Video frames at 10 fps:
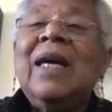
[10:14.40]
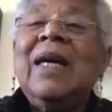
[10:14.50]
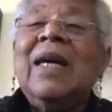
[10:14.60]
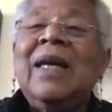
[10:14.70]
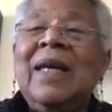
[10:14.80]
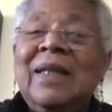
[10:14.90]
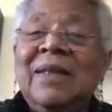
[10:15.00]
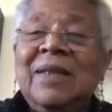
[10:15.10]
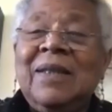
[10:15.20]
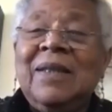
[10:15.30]
And
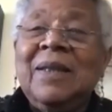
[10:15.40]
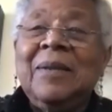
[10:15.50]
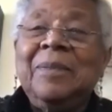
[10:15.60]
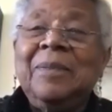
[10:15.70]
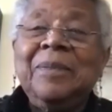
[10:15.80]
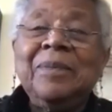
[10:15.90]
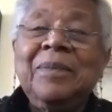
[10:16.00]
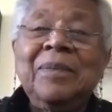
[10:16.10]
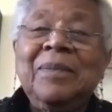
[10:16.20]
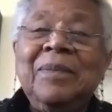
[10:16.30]

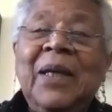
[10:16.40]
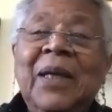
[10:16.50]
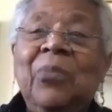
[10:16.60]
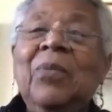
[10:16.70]
it,